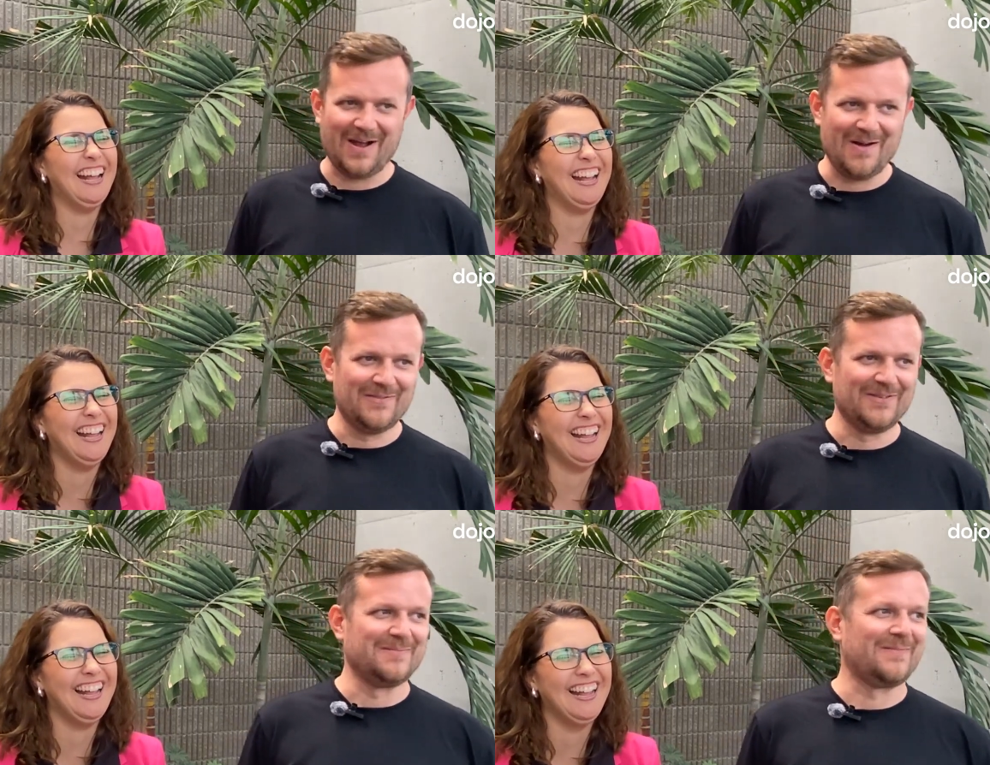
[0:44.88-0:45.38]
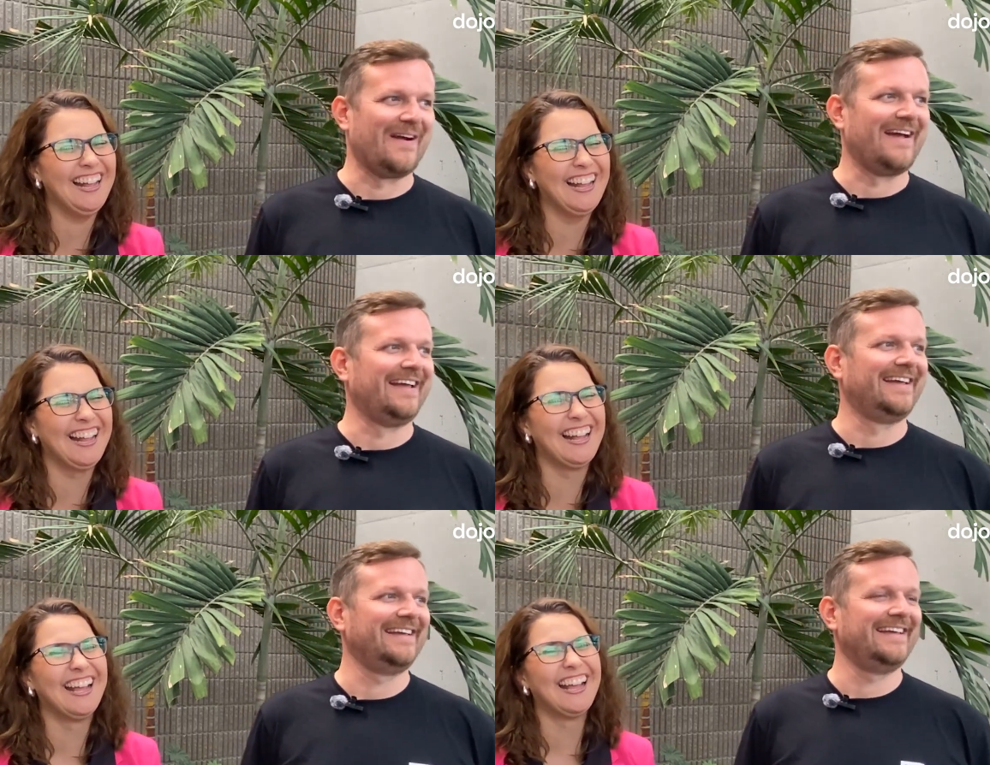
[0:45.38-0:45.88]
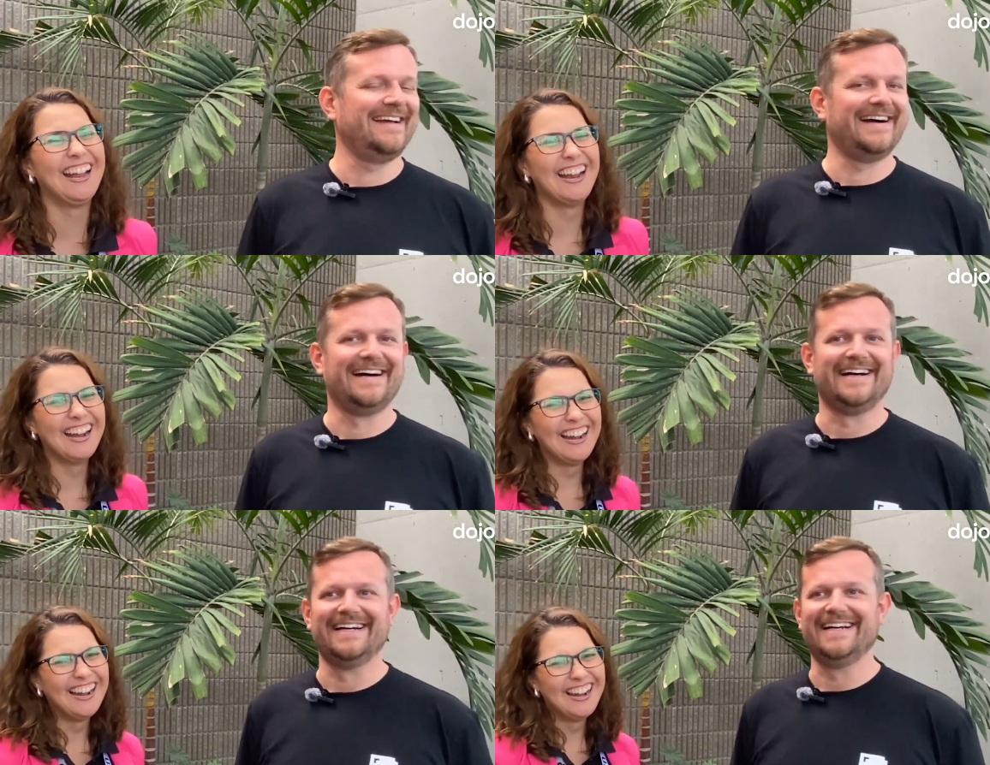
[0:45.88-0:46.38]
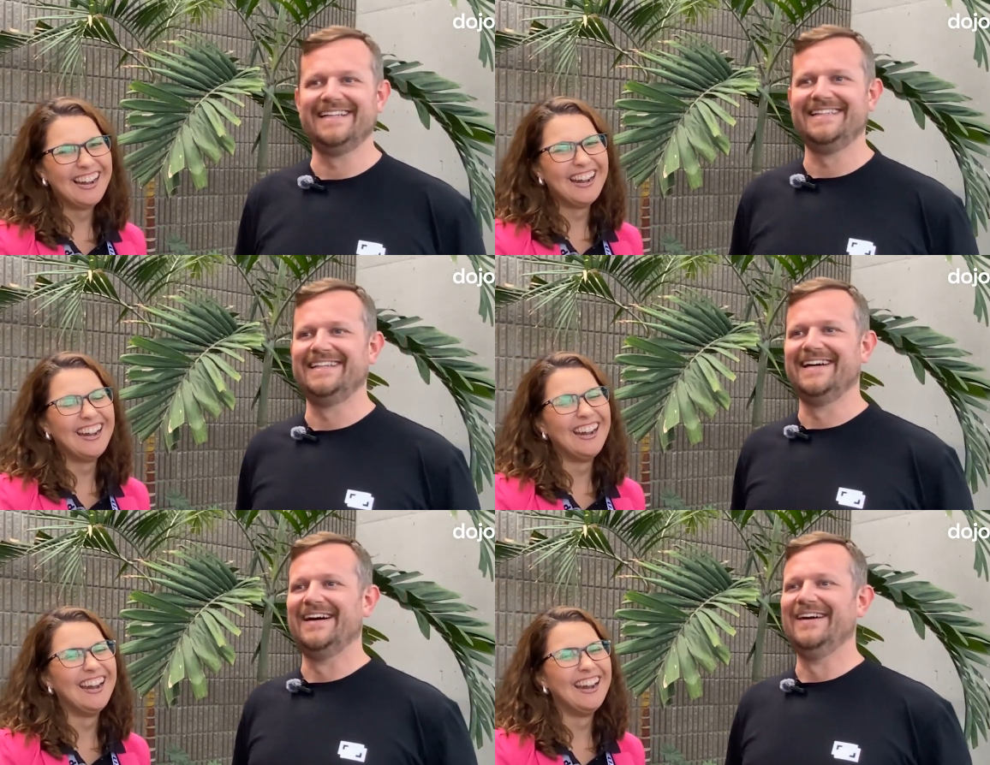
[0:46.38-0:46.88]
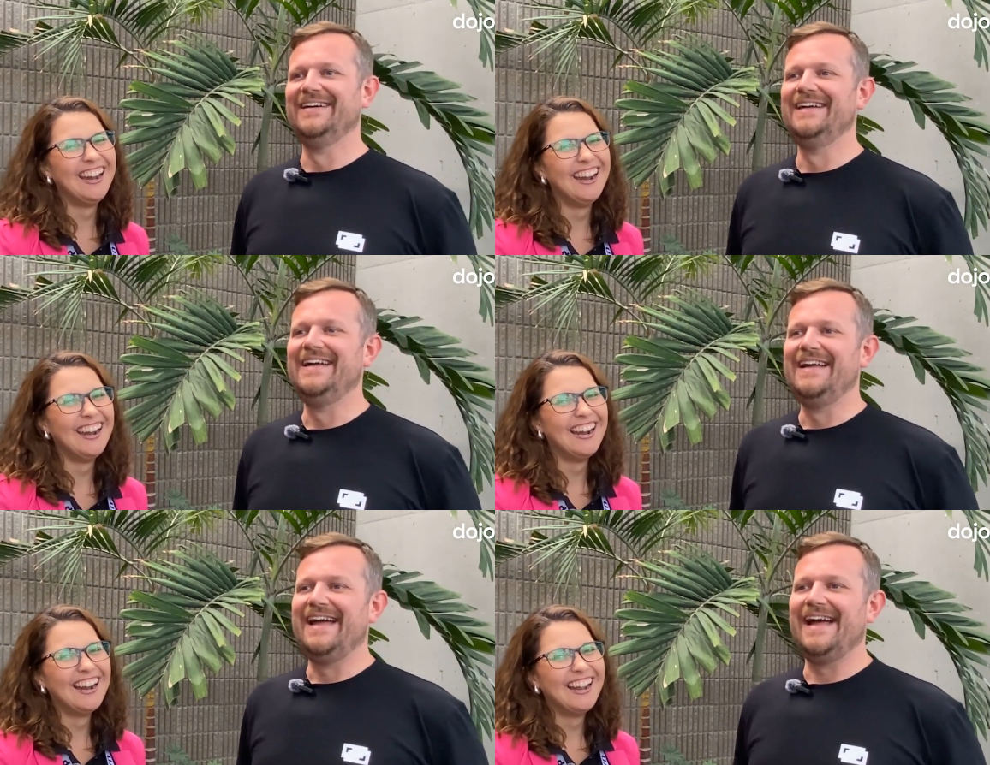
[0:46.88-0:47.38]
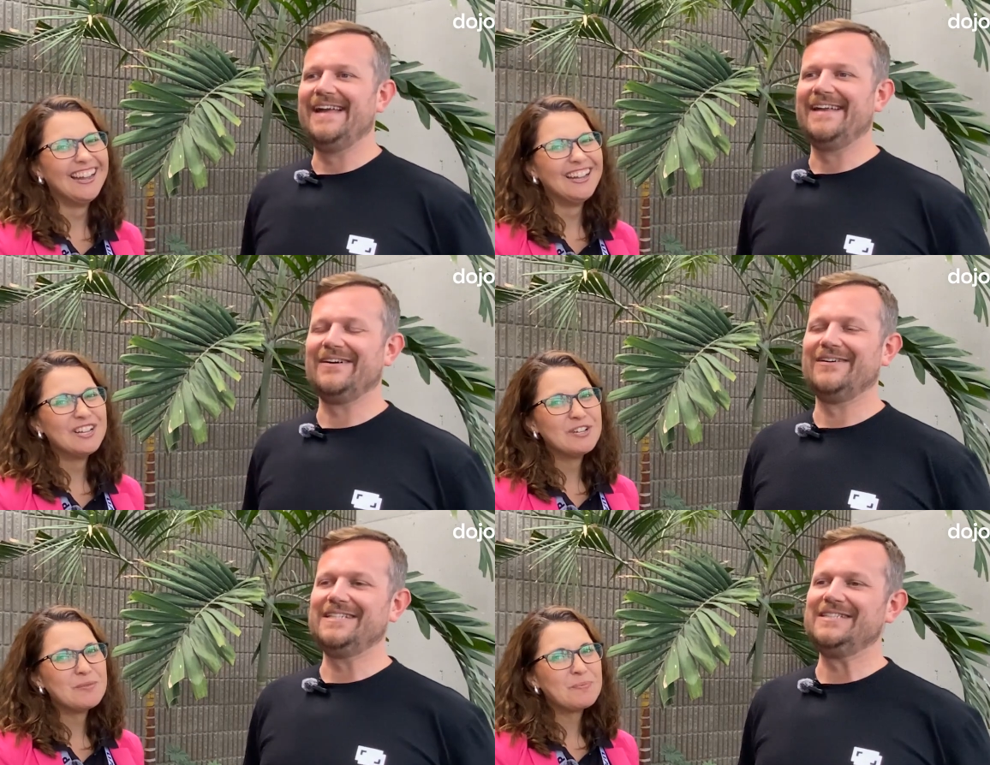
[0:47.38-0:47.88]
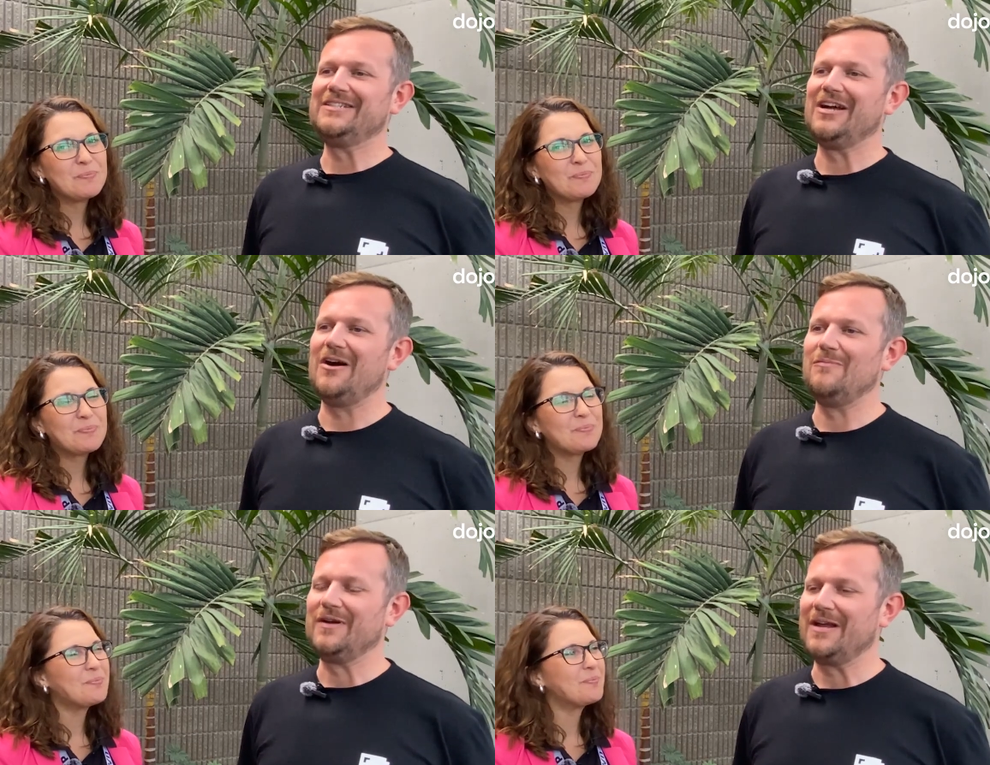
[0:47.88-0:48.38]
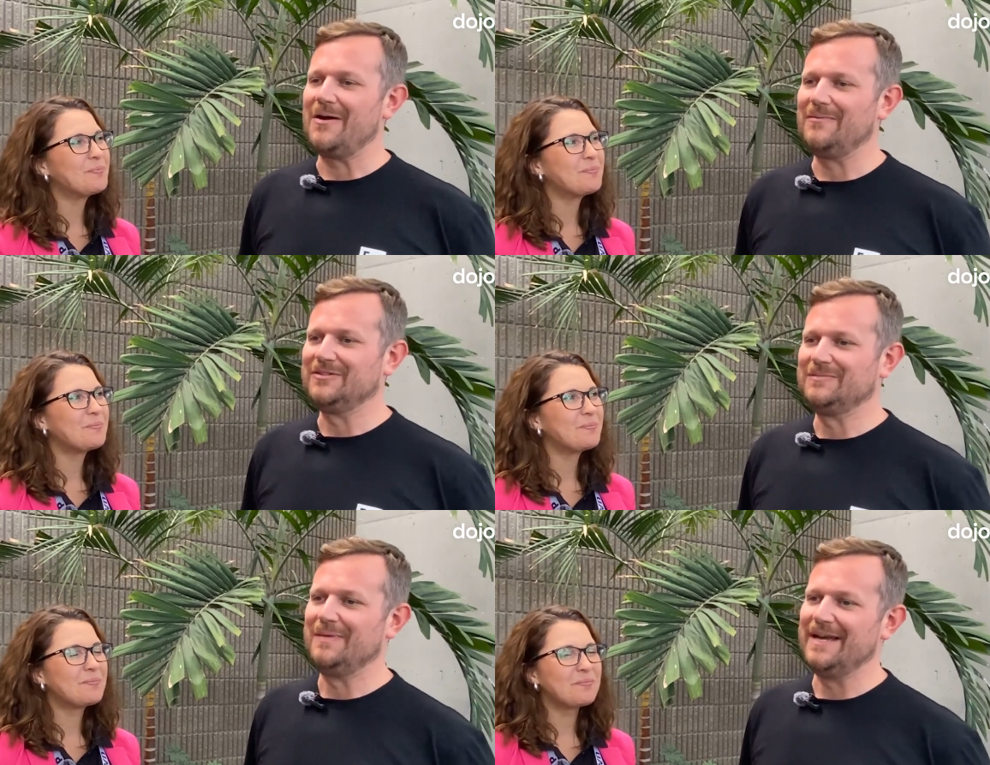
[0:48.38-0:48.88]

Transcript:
Speaker 1: COVID break. Yeah. And, uh, and, you know, I didn't come when I was